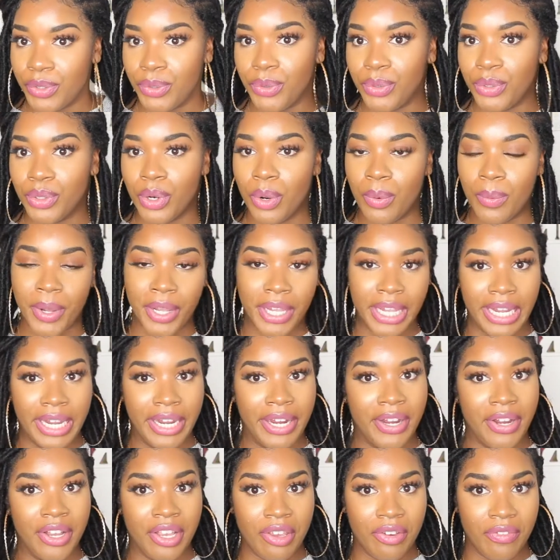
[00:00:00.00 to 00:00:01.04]
You don't want your
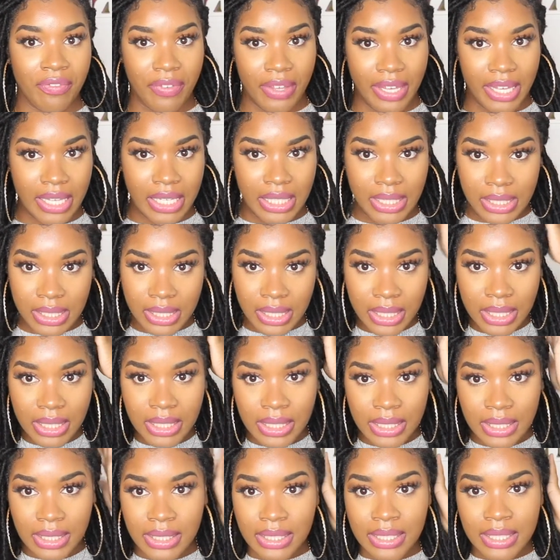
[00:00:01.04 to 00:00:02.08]
hair in your face,
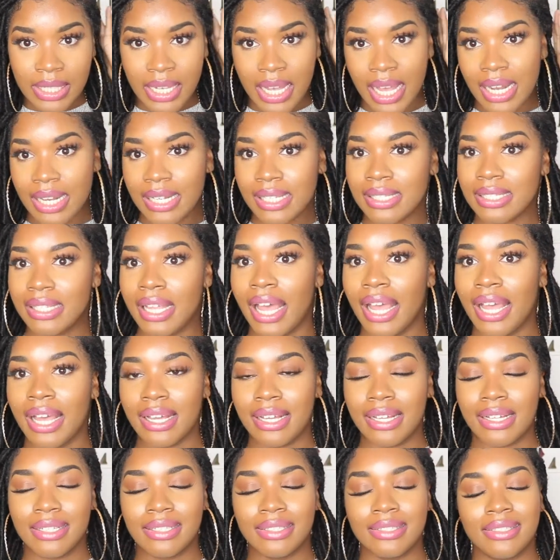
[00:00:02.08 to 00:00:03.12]
and it's like
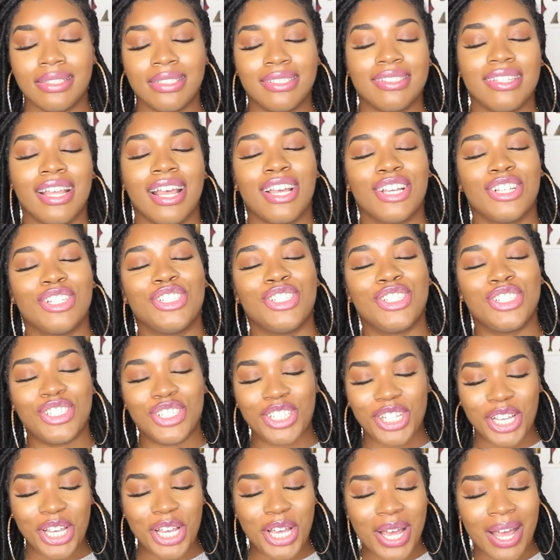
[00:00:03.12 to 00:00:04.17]
a
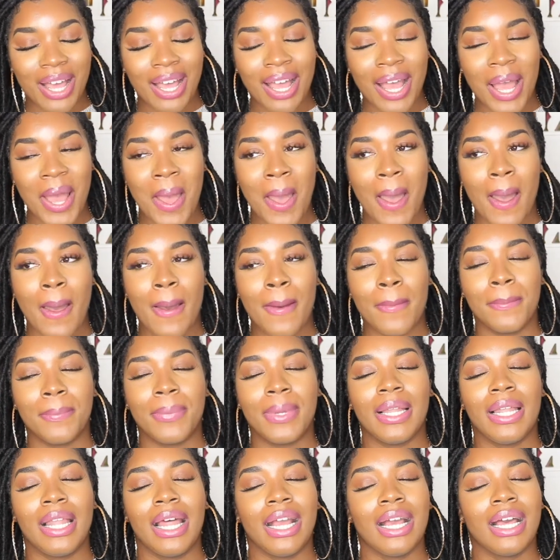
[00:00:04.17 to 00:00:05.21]
chic
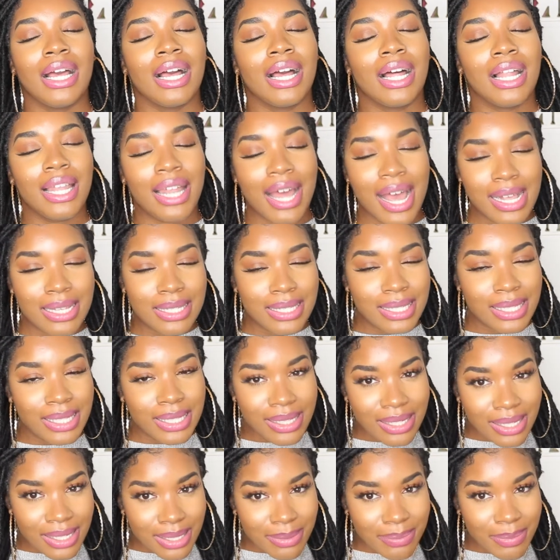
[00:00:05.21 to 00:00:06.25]
but like a classy
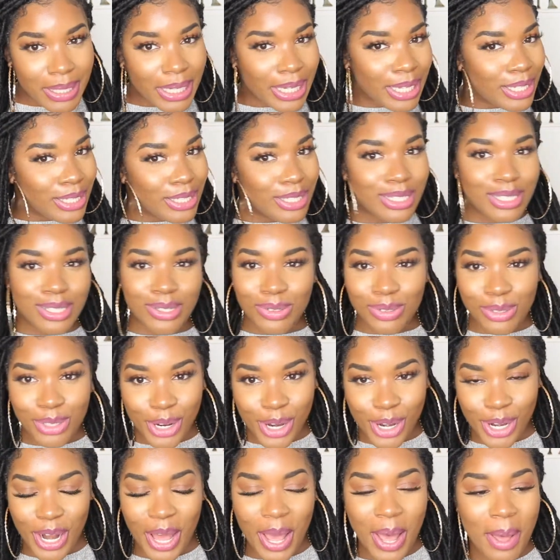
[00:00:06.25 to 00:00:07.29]
look, but it could still
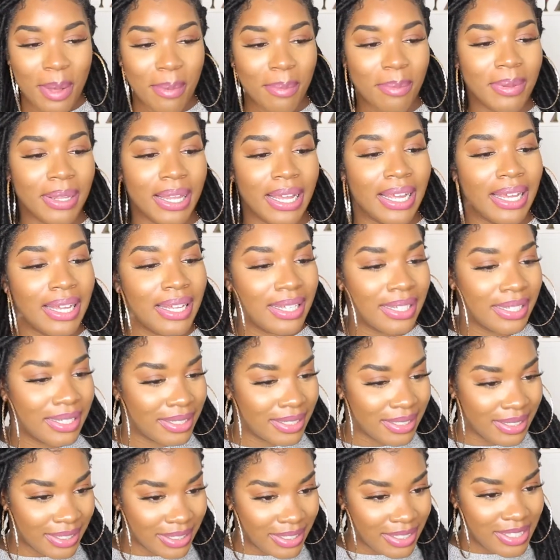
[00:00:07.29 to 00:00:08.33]
turn up. Like,
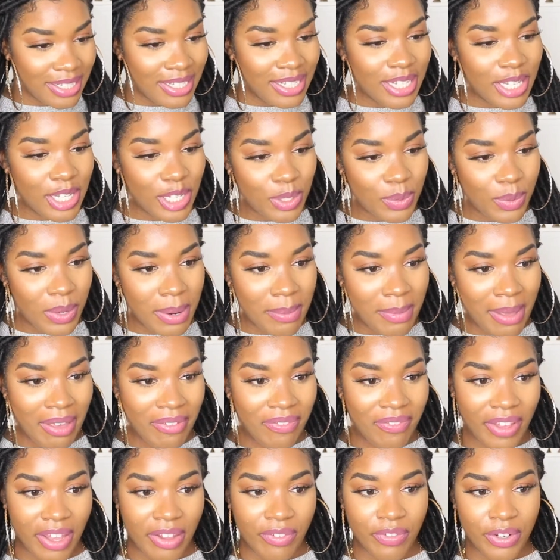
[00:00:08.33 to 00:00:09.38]
it's one of my
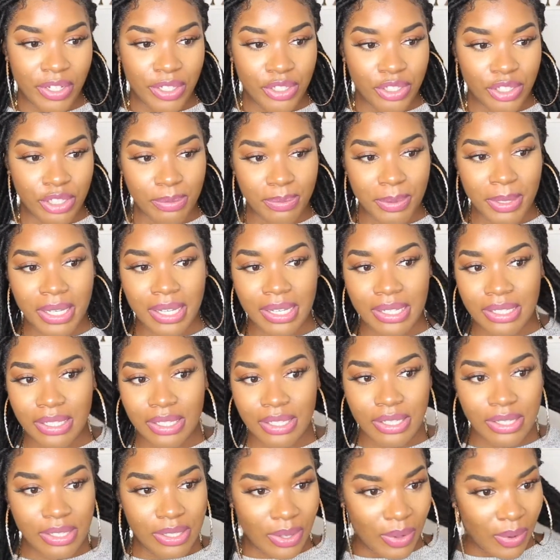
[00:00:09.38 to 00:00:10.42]
favorites just because
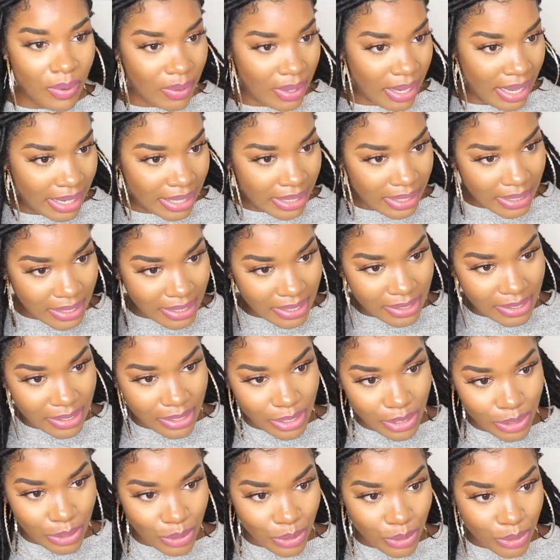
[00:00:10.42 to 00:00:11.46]
it's so like easy
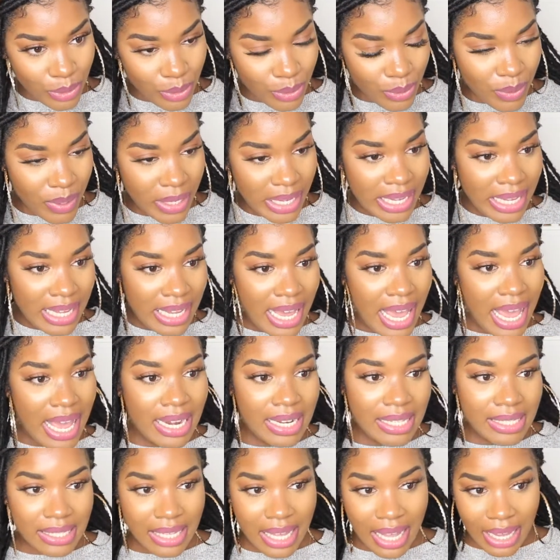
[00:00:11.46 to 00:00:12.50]
to do
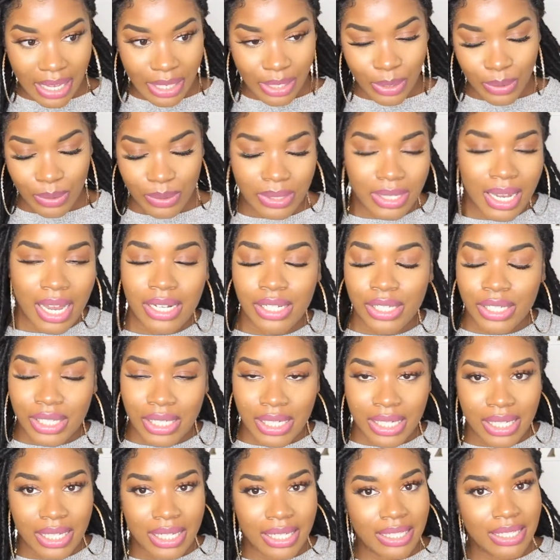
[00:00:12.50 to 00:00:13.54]
and it's like no
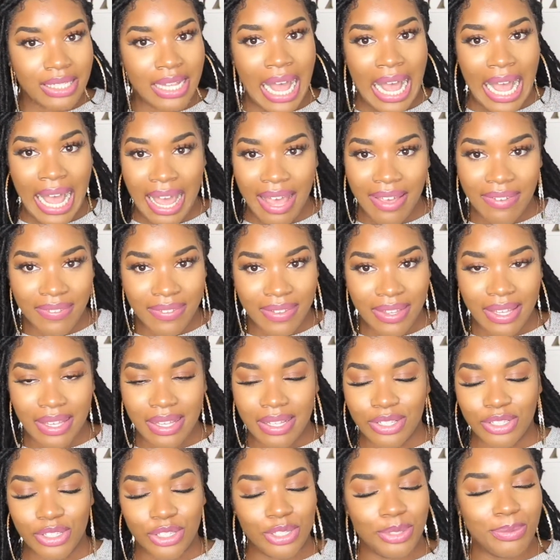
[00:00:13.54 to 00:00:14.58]
tension, it's not heavy,
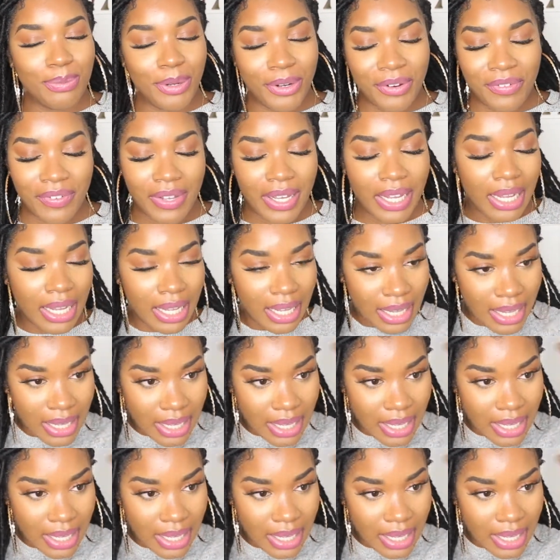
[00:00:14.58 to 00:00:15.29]
it's just perfect.